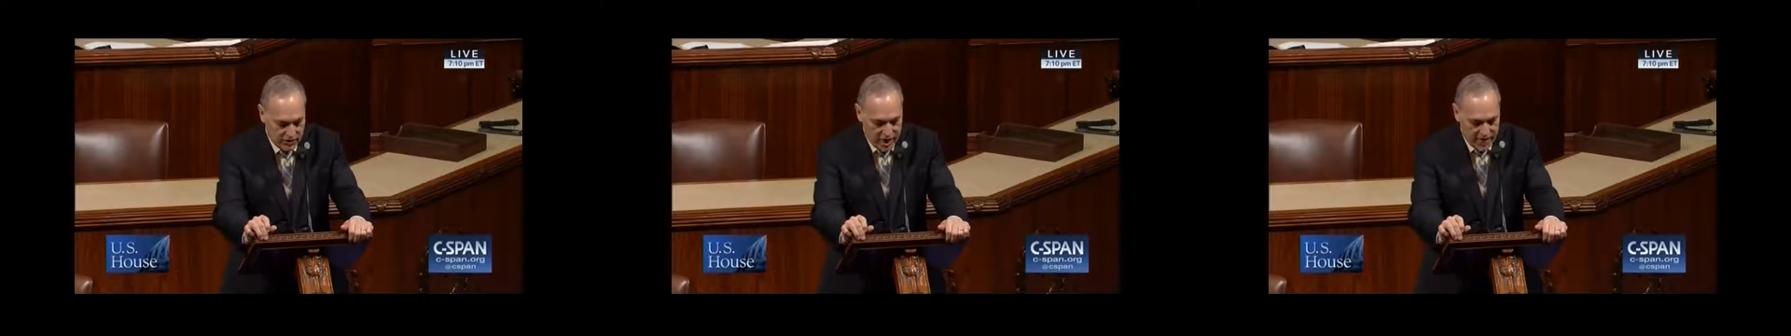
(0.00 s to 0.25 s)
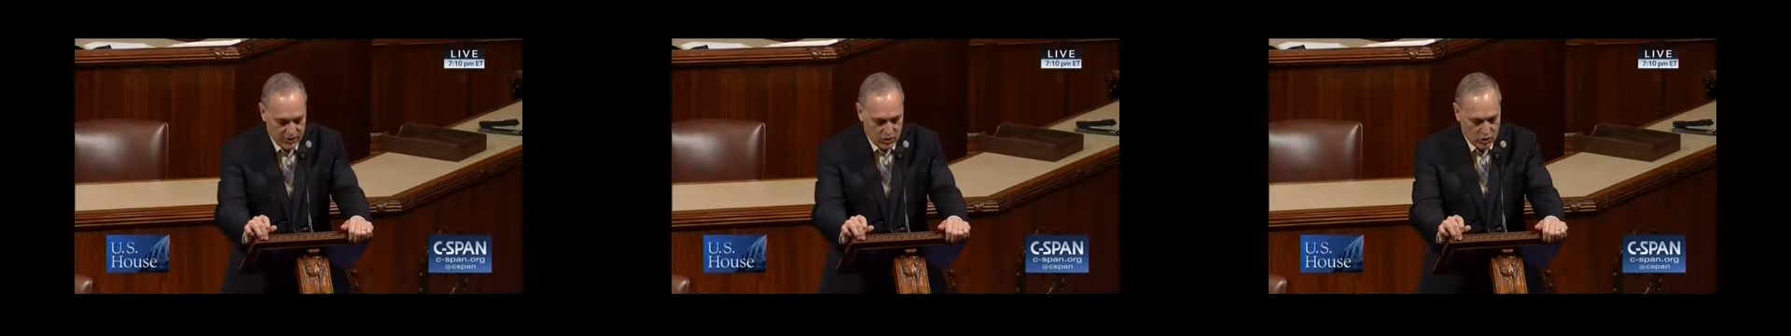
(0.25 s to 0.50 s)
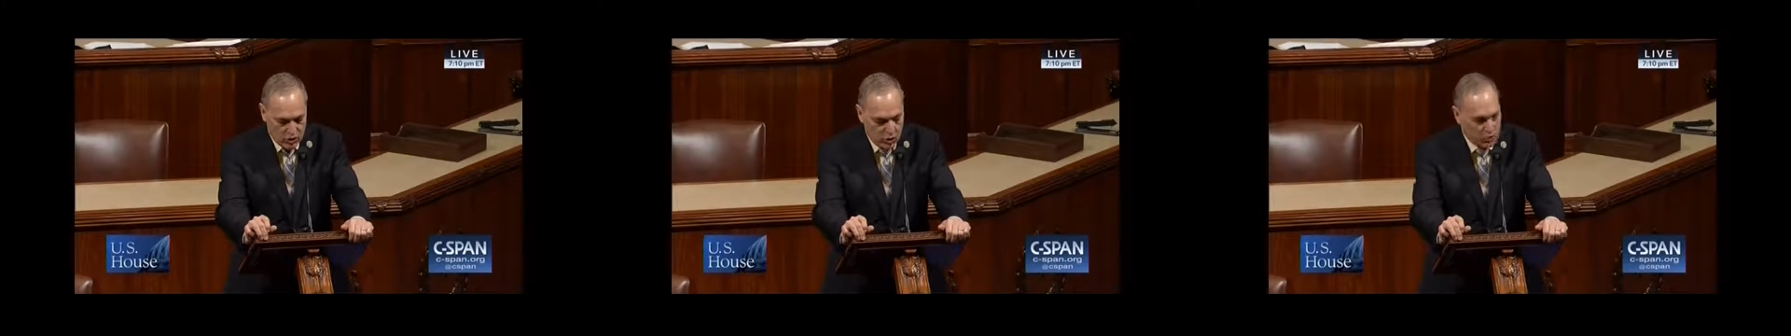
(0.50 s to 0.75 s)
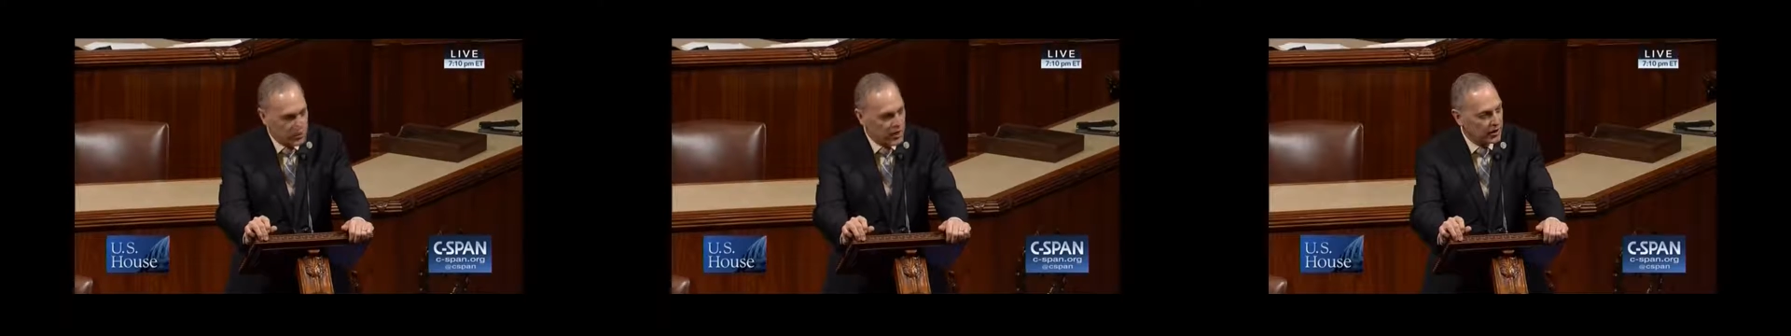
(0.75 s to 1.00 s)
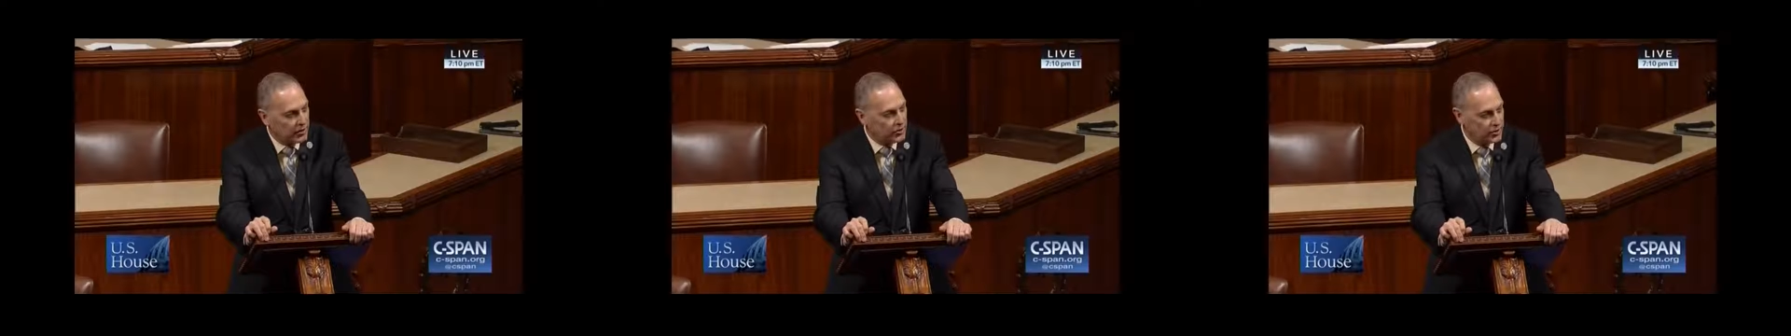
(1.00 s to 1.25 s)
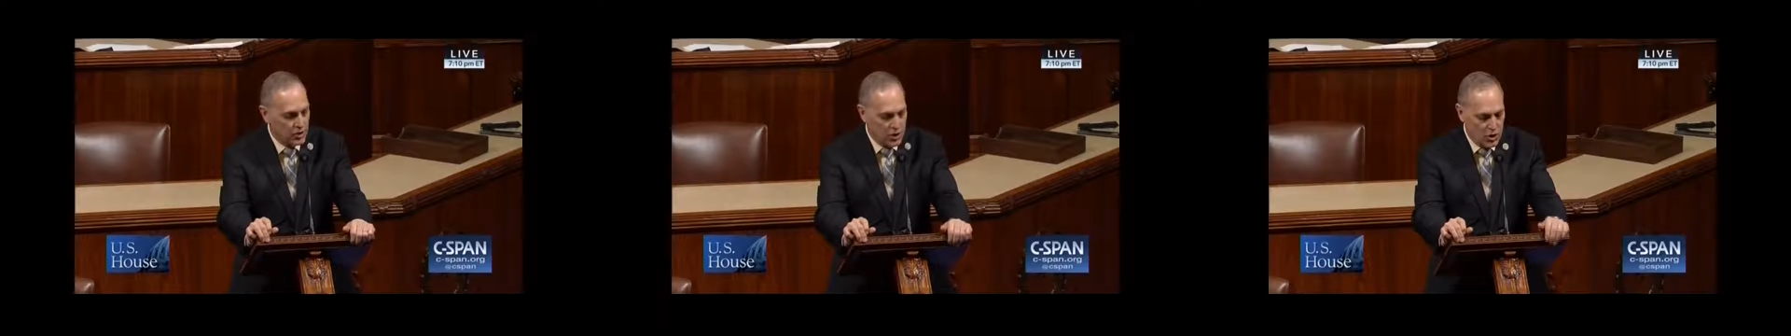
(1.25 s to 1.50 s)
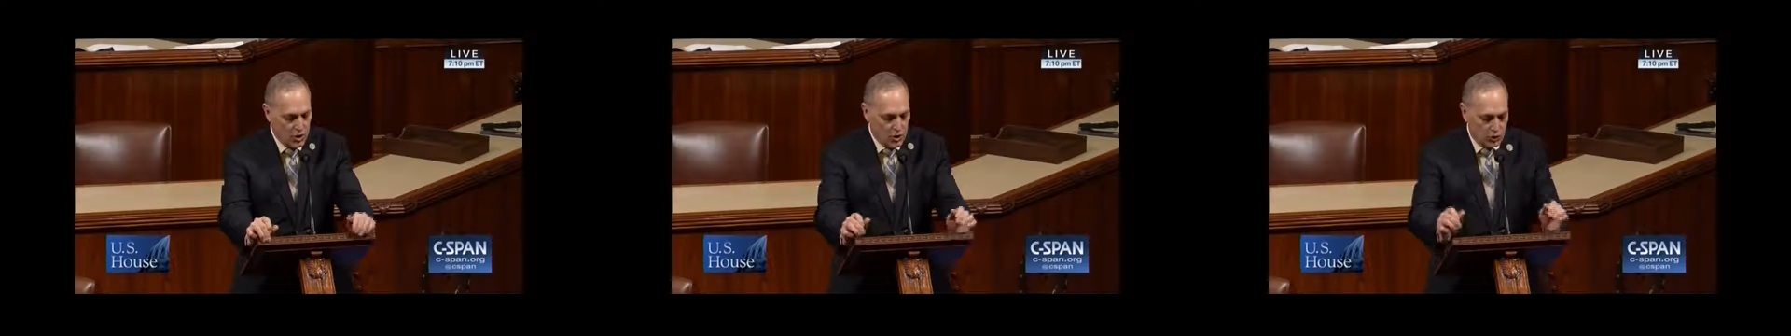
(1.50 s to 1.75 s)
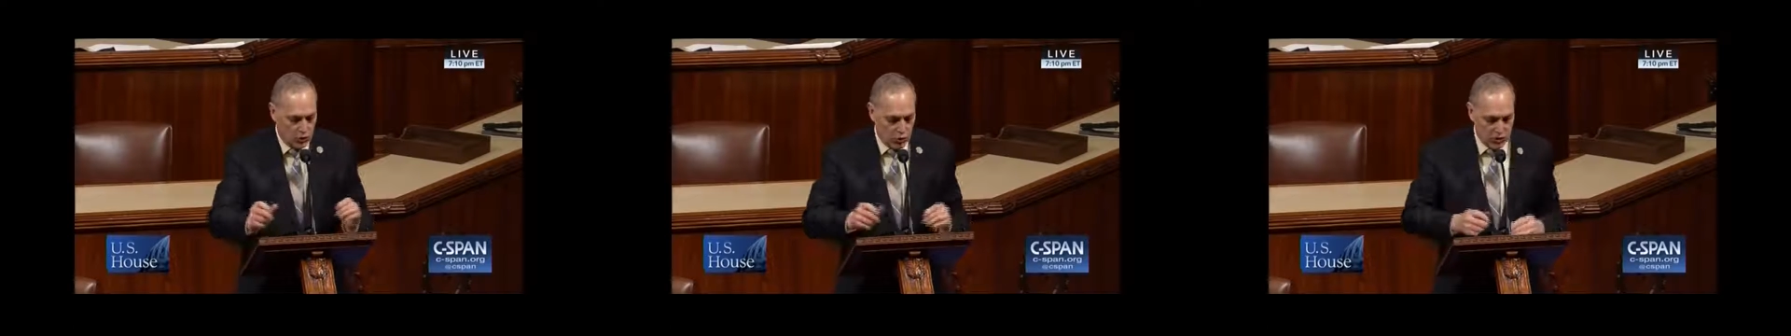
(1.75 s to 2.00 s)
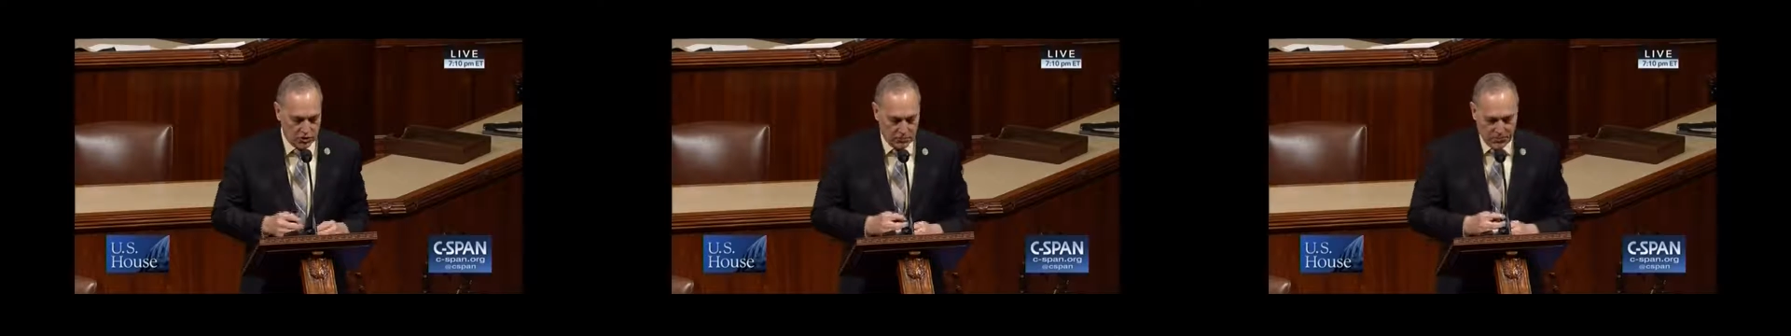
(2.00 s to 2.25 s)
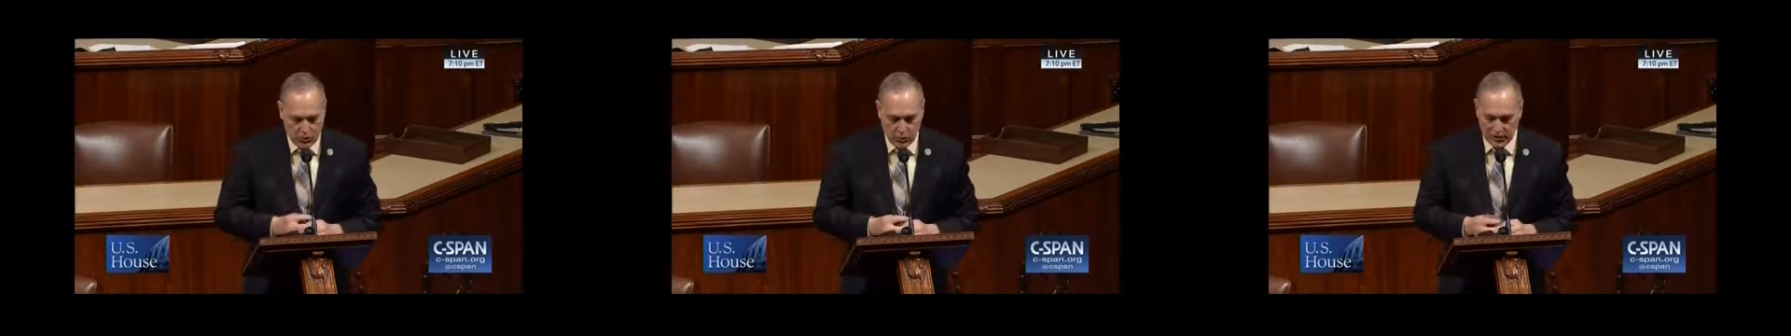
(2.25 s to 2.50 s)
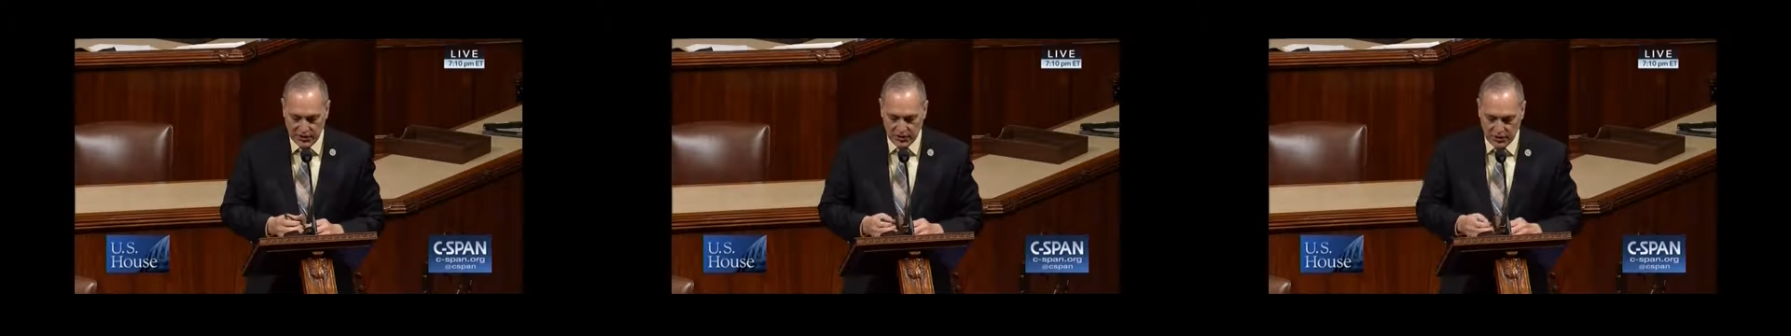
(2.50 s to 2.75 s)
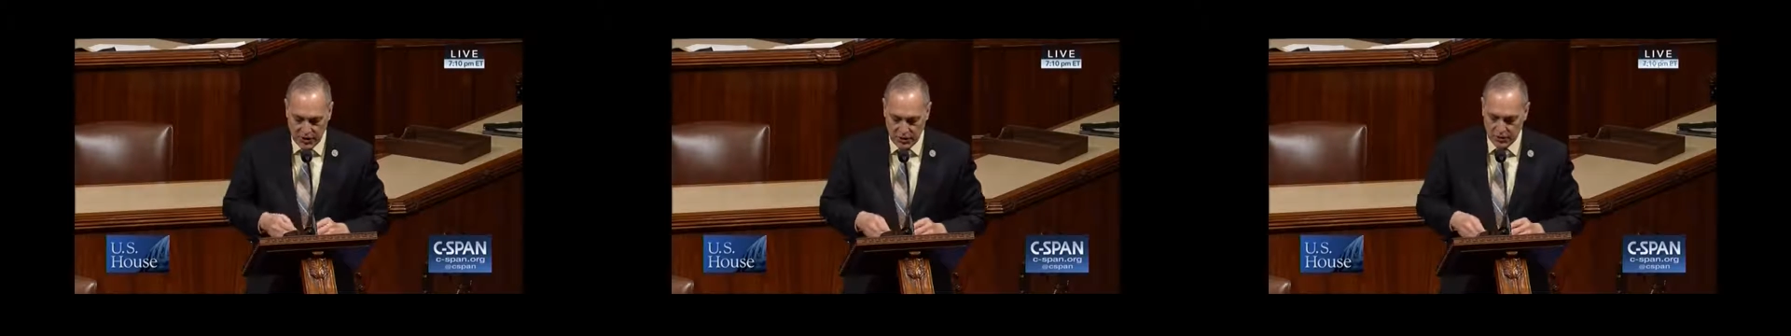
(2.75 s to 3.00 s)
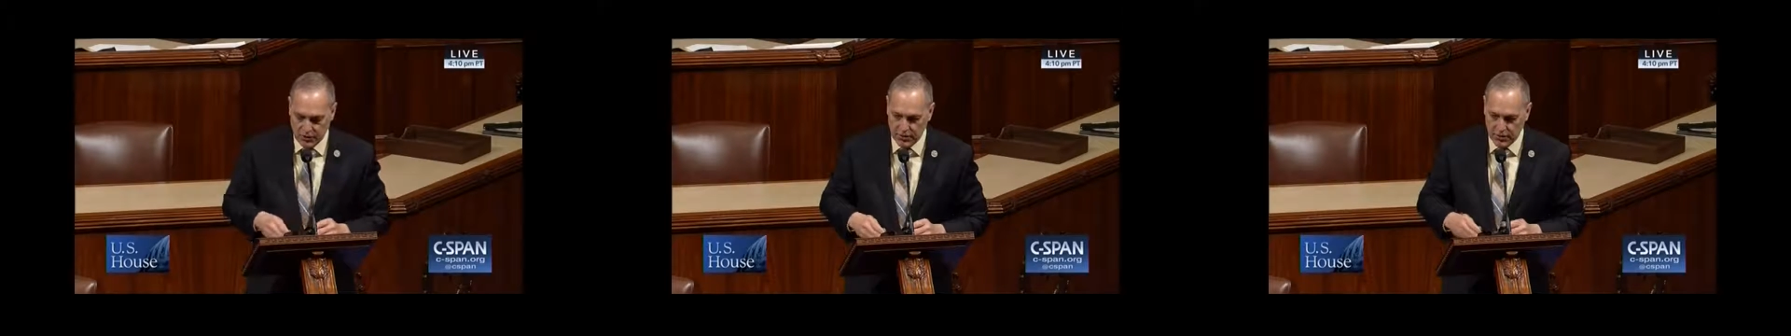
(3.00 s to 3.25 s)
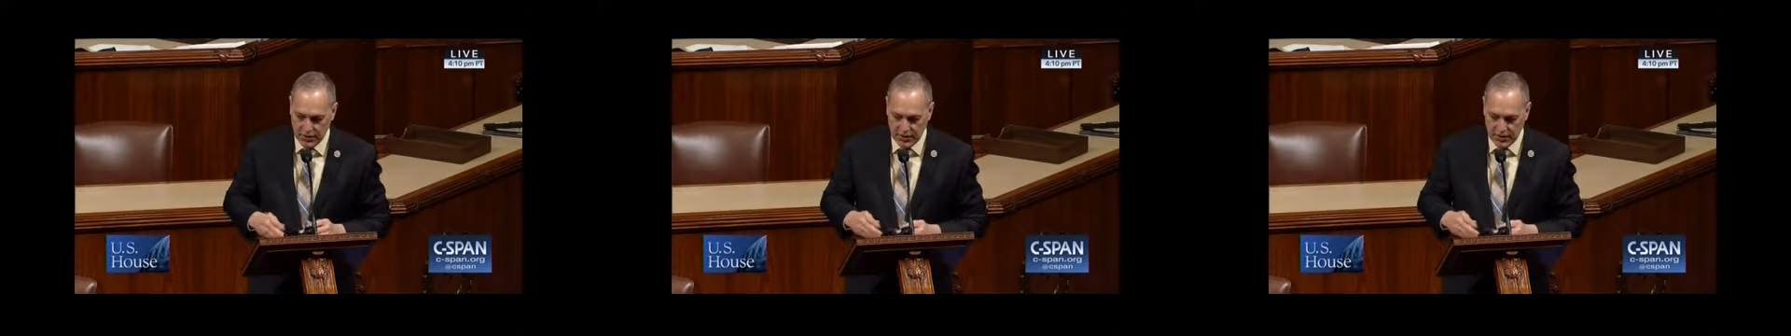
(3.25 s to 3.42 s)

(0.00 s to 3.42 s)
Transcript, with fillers: Navajo code talkers, George B. Willie Sr.